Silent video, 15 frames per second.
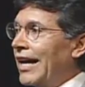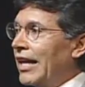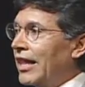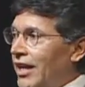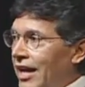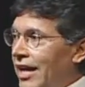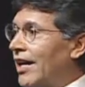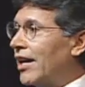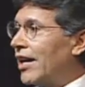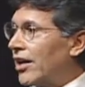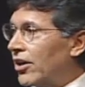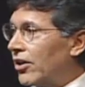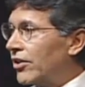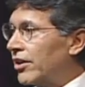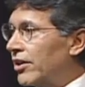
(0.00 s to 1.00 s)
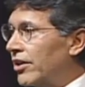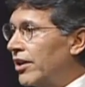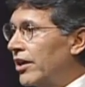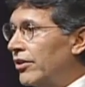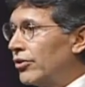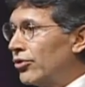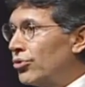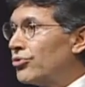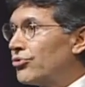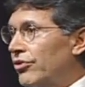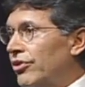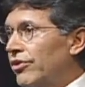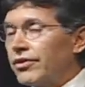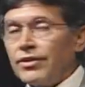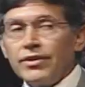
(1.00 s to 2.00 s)
a lot higher than any other
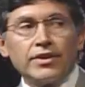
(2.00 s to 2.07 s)
nutrient.